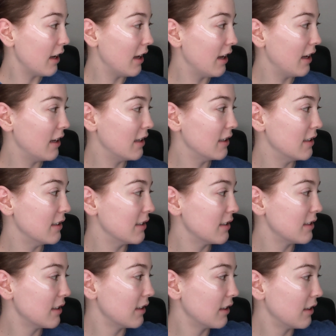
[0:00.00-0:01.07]

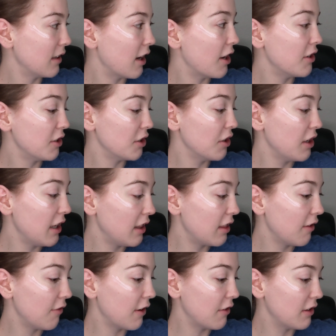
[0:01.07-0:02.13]
is underneath
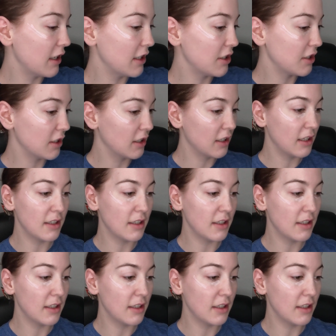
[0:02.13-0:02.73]
the foundation